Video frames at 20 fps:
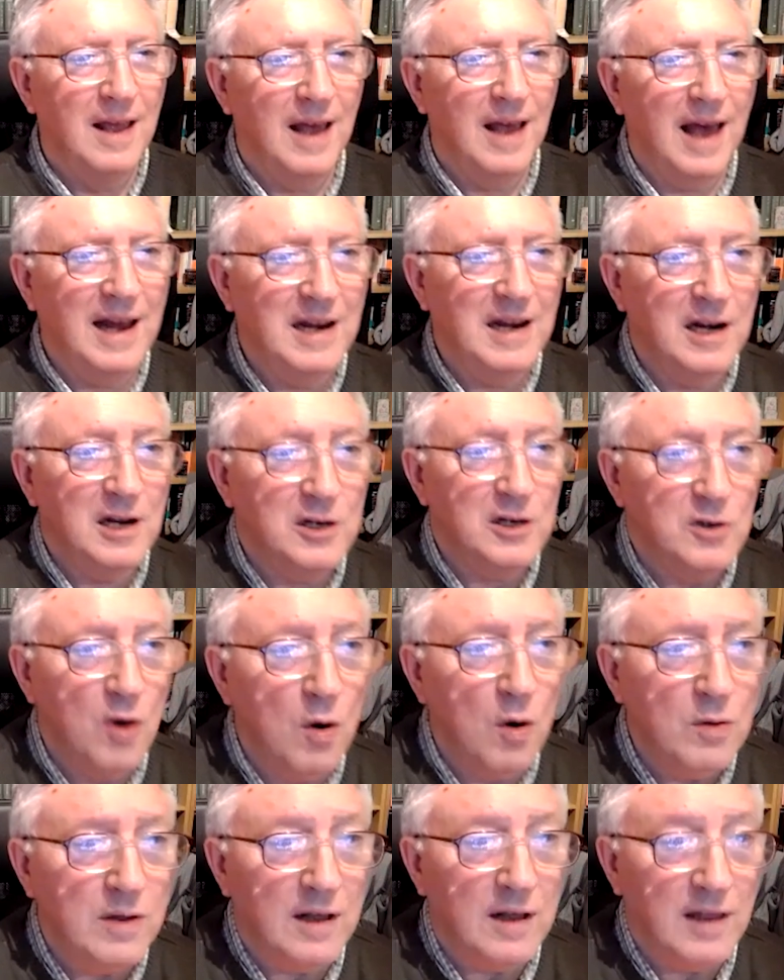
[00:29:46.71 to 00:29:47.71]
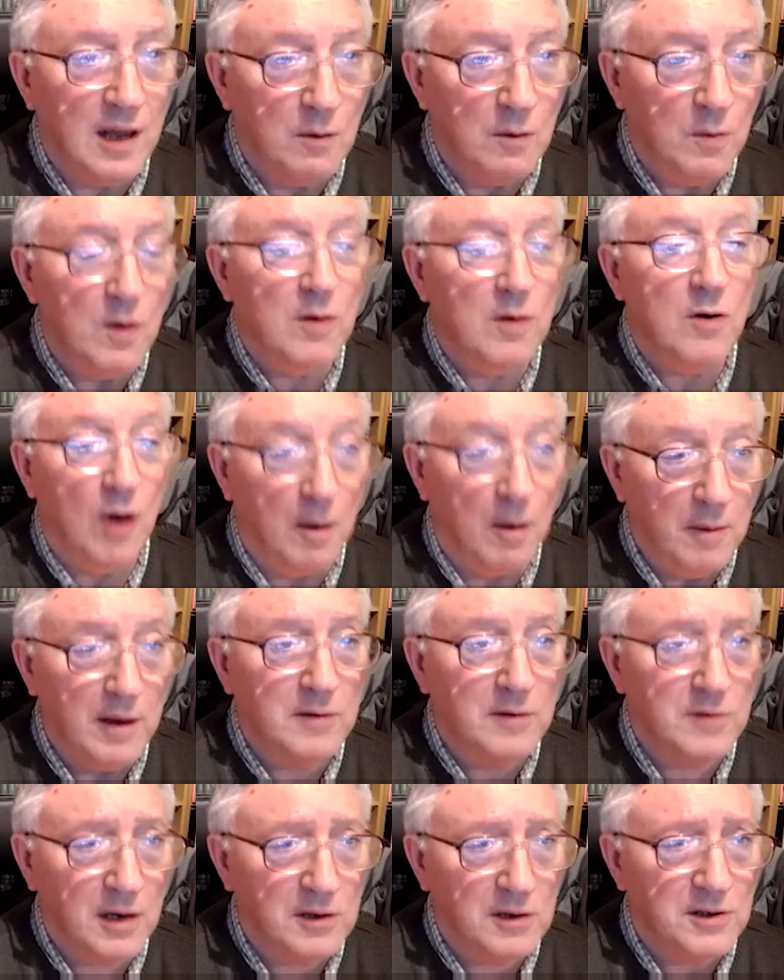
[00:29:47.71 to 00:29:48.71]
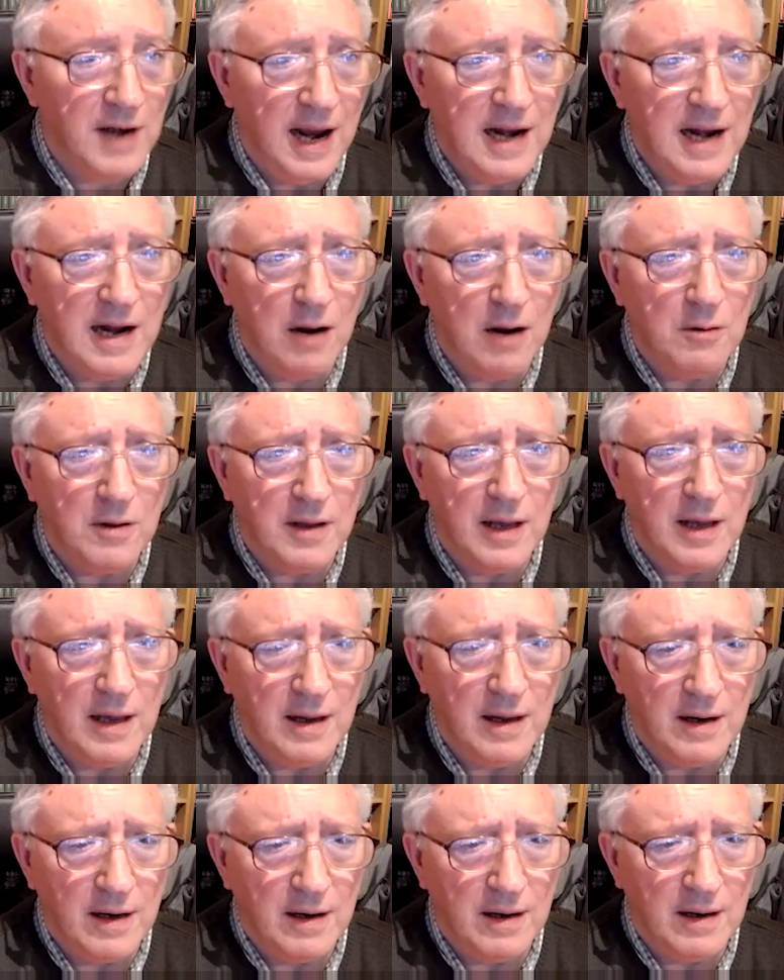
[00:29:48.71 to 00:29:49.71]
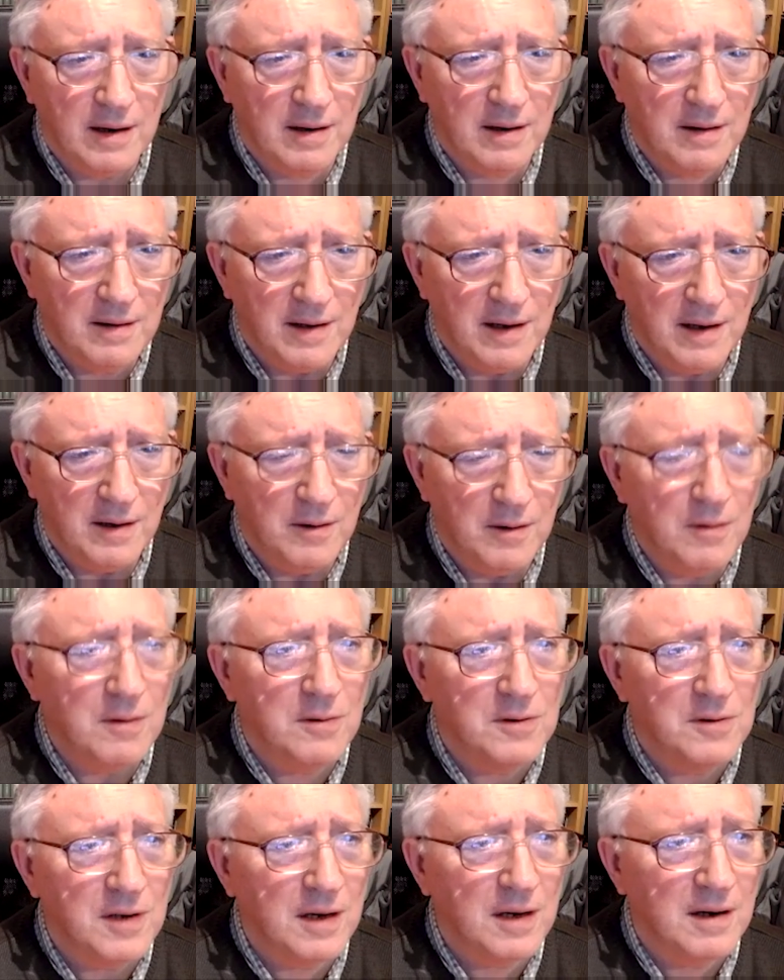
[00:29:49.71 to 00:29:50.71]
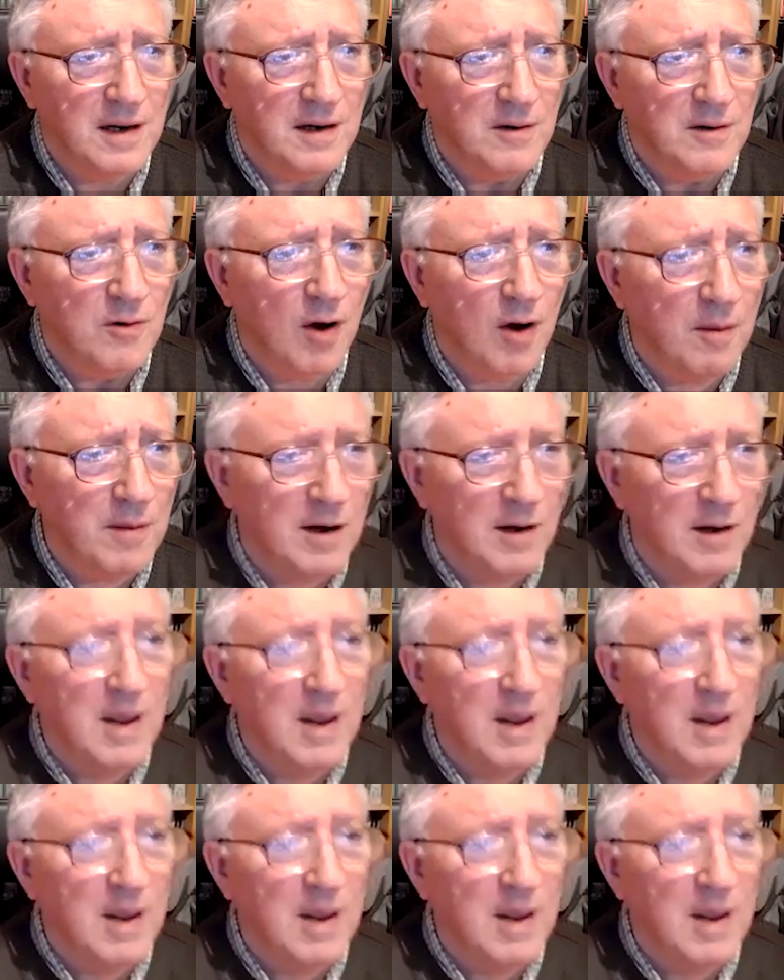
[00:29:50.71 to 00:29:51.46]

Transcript: And it is known that they were commoners. They shared out their, uh, their goods in, in common,